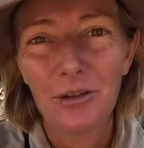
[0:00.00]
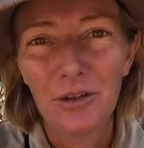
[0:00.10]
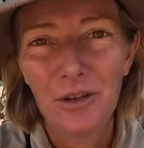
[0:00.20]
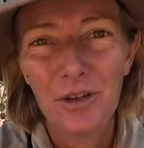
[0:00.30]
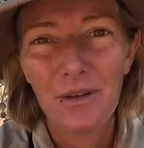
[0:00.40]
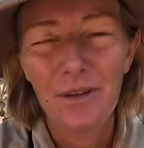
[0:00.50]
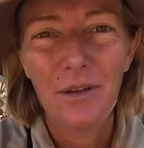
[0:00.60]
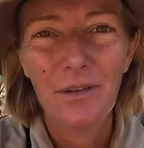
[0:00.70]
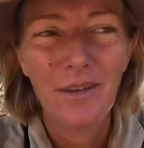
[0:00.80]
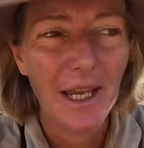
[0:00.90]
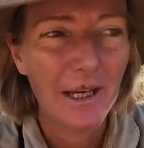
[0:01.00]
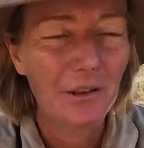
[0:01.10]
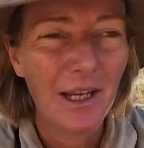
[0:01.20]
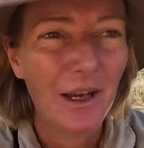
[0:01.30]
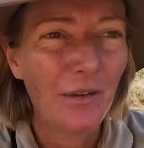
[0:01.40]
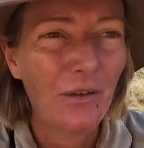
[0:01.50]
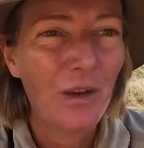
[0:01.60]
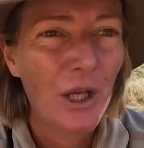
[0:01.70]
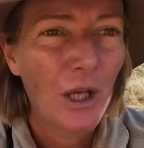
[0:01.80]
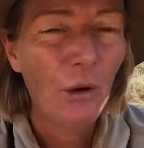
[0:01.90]
on the areas
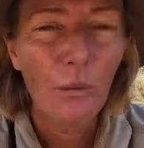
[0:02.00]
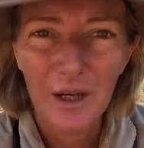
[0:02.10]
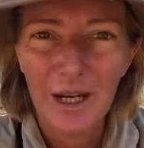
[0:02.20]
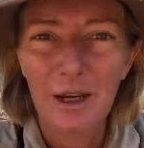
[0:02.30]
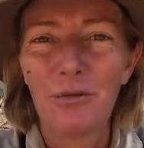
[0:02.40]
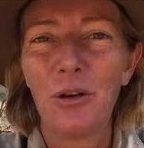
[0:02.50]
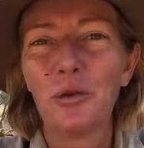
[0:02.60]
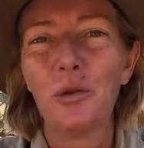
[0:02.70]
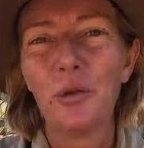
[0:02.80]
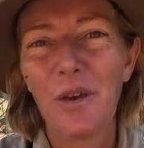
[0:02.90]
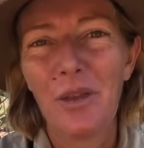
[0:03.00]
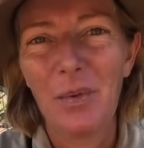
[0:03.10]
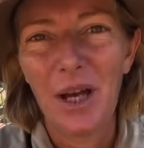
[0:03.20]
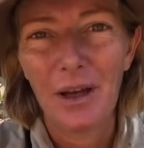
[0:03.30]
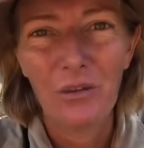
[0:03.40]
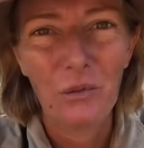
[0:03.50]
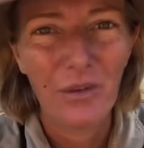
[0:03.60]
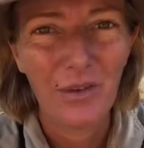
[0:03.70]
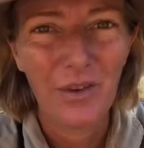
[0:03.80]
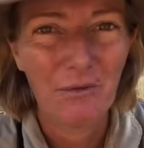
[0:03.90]
where I have found gold in the past with
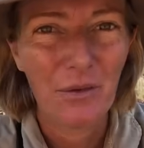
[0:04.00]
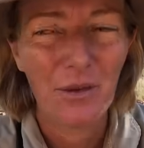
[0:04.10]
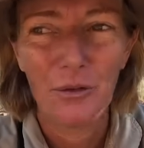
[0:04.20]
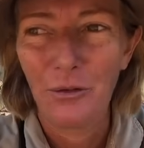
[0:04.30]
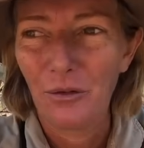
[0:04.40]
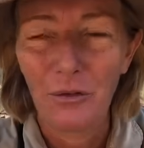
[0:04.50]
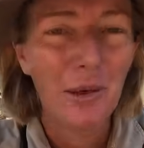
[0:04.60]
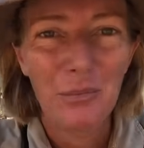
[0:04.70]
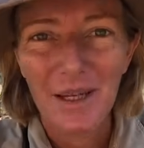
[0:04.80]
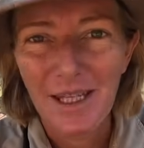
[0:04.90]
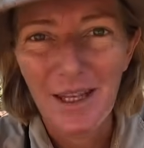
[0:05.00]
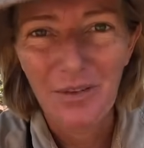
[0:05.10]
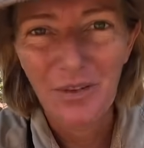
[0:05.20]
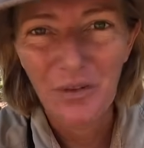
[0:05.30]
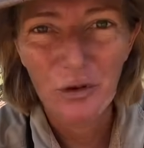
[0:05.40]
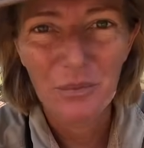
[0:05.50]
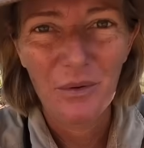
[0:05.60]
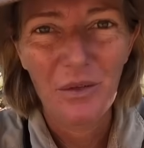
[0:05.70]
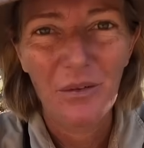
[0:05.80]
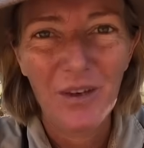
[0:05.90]
a 7,000. I'm back here this trip
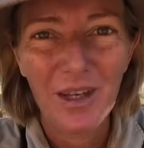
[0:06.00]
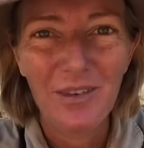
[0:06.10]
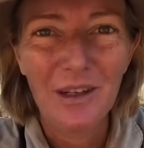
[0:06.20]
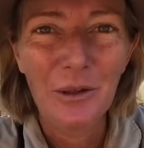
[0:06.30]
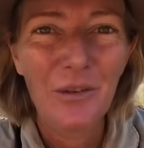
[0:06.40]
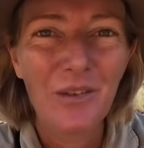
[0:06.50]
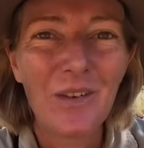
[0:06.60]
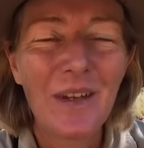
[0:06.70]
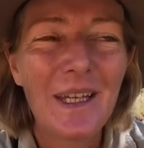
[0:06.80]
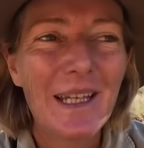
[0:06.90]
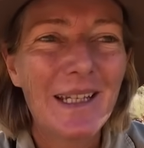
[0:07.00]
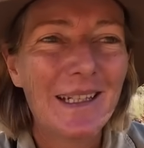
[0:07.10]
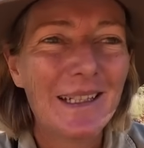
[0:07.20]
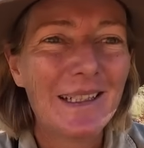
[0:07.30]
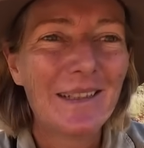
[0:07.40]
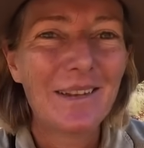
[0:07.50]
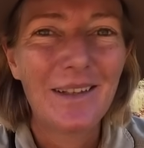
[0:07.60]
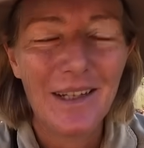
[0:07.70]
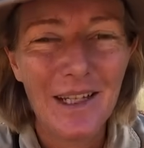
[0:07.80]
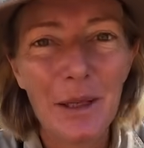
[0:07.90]
with a 6,000 and
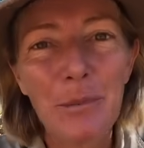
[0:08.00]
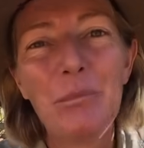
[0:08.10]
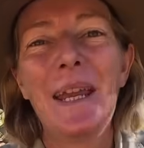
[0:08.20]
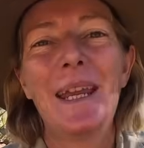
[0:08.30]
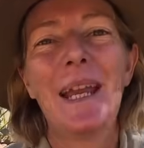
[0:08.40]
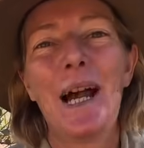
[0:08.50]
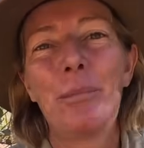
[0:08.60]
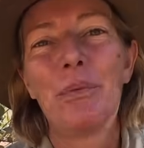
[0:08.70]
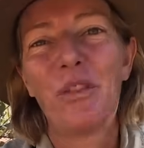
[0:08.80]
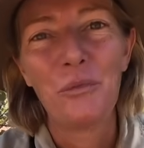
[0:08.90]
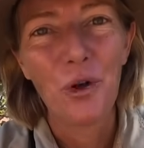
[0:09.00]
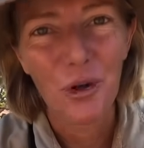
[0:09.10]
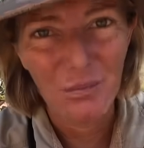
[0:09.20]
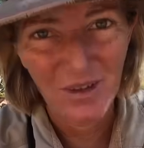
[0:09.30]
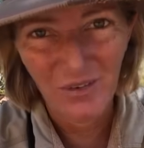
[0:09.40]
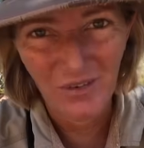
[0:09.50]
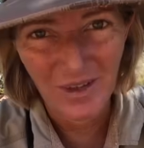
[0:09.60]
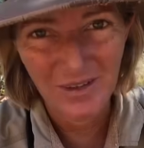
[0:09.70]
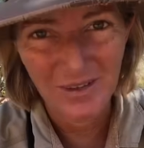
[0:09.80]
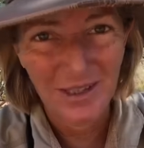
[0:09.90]
am picking up small bits
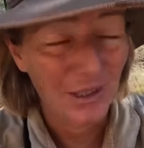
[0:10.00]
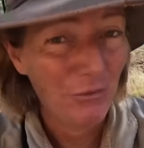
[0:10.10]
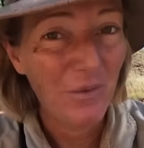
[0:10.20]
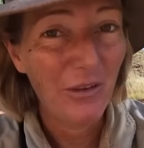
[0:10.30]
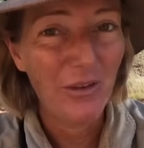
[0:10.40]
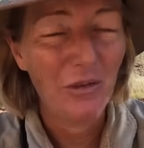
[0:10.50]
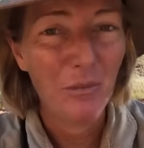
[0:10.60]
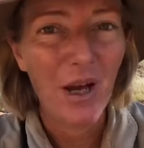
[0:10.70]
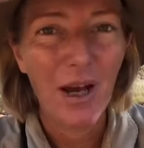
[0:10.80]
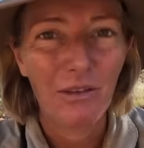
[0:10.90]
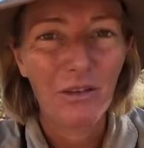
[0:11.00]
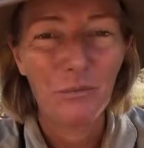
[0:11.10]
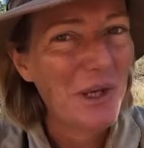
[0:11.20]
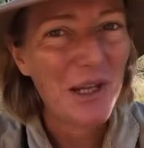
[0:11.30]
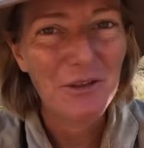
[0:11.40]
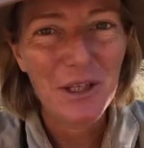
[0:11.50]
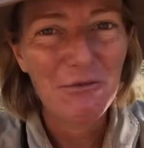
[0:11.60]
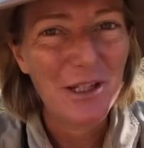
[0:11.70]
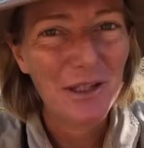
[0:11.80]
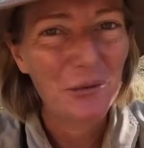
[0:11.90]
that I've missed in the past. We haven't
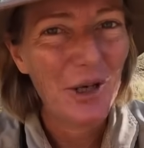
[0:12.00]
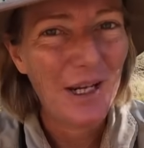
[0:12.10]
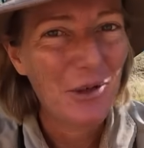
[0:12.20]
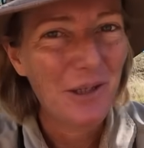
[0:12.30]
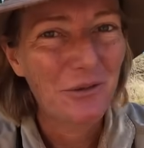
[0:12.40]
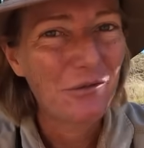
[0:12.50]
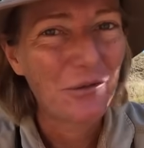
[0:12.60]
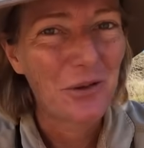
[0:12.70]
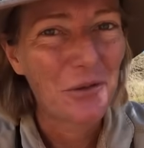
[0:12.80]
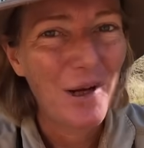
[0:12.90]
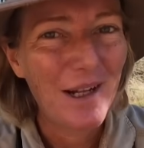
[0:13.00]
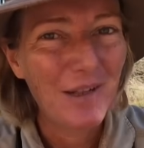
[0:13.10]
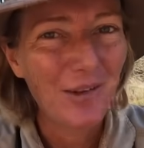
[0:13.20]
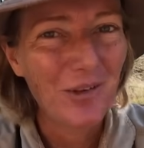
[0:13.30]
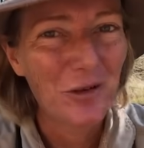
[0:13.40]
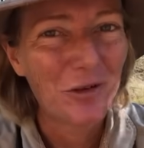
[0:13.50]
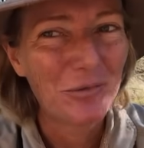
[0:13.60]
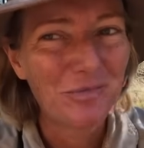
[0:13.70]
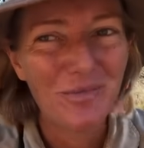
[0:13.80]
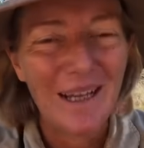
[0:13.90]
even done a weigh-in for a while,
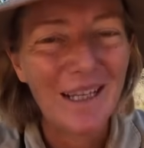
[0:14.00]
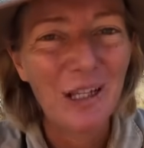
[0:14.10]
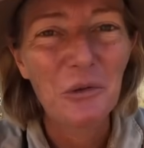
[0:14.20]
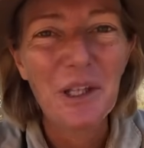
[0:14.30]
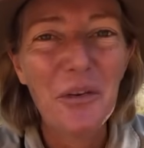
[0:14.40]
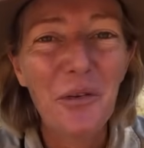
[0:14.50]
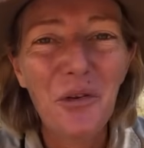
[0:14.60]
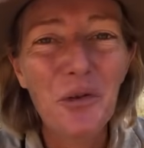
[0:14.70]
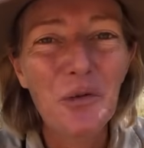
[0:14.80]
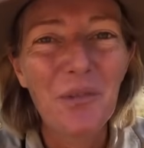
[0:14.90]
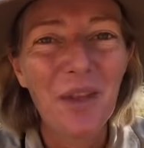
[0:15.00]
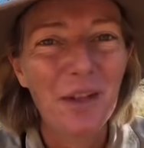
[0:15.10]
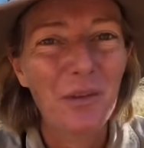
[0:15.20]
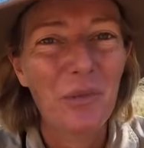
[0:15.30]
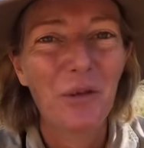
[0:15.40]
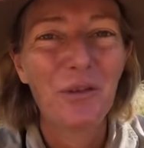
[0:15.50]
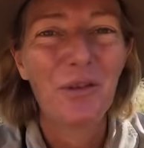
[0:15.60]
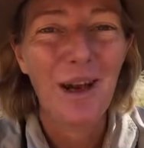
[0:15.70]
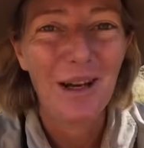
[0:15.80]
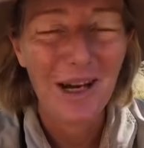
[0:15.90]
so I can only assume that it's about
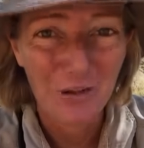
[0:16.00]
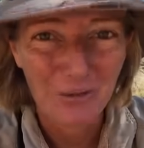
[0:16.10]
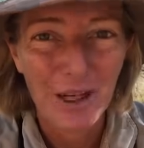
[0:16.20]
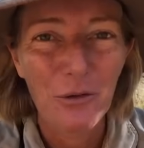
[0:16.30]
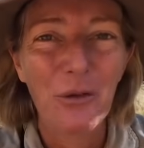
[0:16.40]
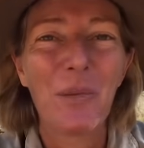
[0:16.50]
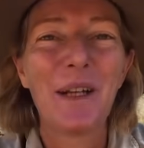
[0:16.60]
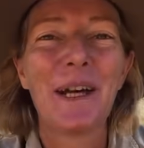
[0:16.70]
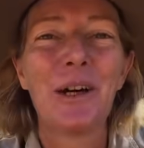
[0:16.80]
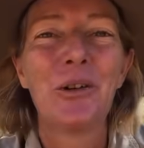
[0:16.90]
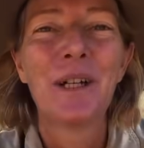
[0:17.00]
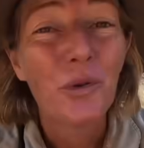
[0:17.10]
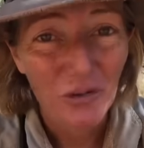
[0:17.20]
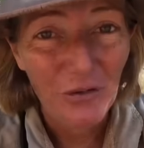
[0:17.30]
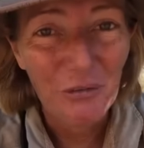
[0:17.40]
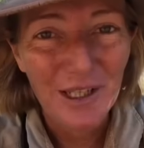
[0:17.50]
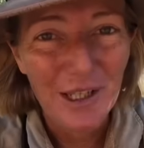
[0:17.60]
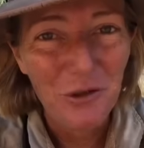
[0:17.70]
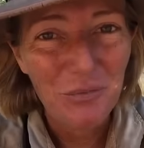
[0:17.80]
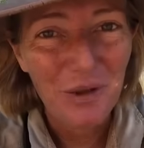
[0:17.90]
half an ounce by now, which is really
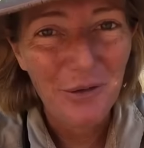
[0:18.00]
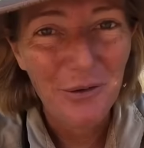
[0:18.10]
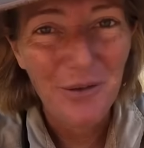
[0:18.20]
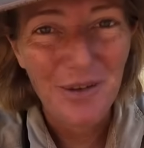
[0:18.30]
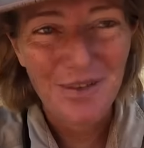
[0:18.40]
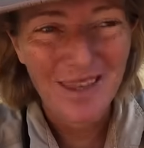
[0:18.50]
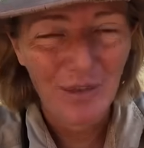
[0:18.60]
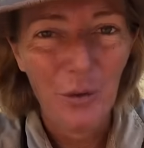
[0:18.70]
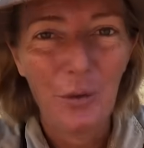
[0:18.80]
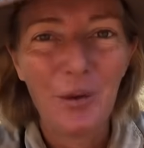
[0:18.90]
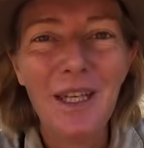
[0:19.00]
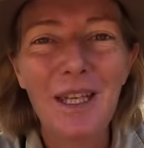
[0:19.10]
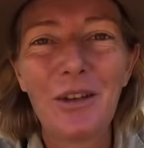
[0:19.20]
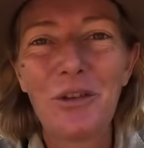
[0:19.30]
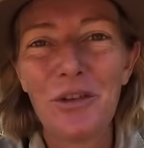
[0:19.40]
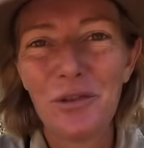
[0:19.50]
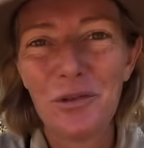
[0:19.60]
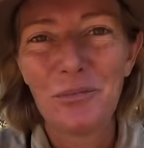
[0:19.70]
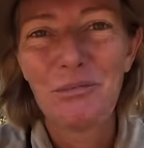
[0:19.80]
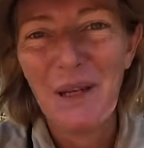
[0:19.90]
good because that's what we needed
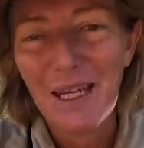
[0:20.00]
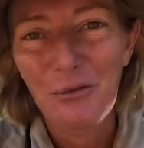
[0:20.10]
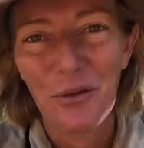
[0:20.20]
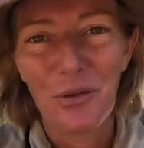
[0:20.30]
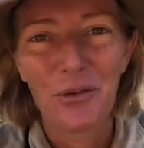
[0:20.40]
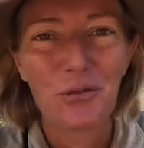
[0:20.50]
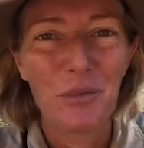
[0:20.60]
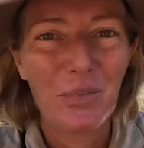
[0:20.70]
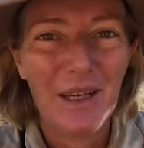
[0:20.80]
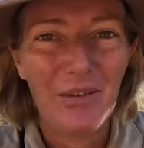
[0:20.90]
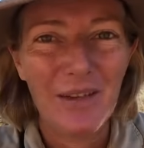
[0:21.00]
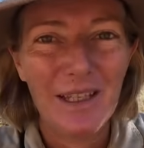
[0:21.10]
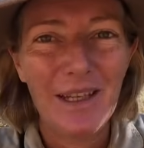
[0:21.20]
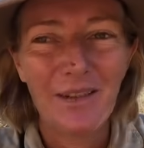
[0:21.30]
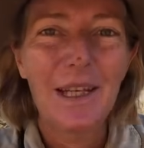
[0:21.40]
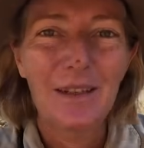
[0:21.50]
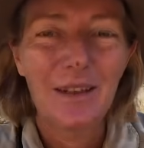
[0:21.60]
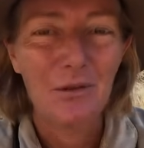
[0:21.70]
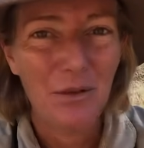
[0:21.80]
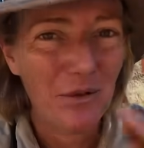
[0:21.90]
to pay for the trip basically. And
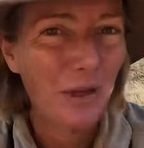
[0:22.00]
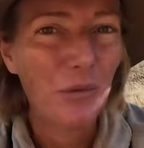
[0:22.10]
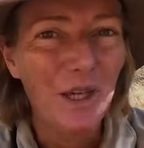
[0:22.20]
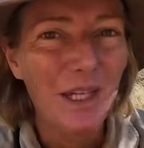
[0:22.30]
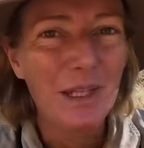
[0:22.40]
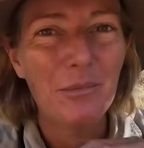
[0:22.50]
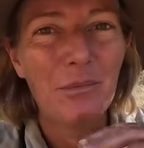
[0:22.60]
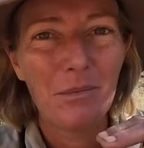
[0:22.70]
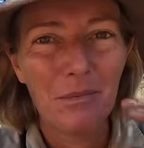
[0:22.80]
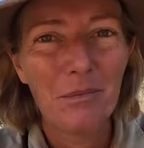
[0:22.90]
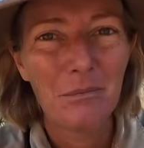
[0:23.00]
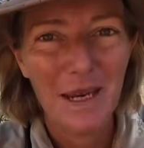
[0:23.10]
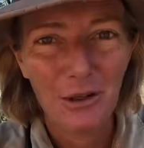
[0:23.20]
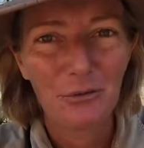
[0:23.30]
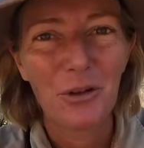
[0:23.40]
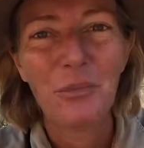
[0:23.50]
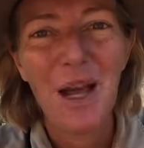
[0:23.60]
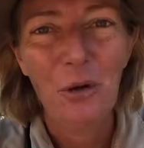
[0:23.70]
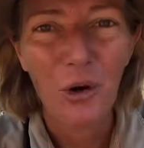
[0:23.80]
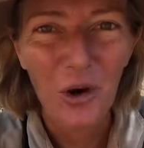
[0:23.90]
everything we make from
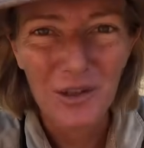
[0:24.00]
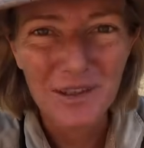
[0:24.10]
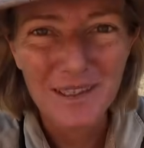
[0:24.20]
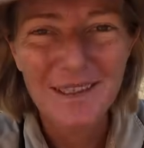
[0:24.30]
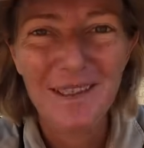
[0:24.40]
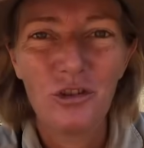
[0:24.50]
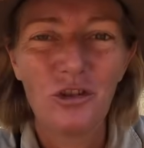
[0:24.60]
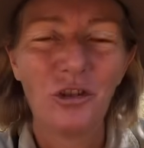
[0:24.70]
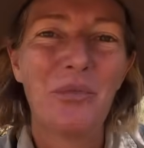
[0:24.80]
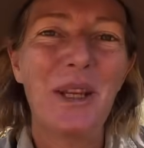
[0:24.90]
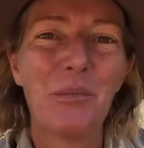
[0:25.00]
now on should be a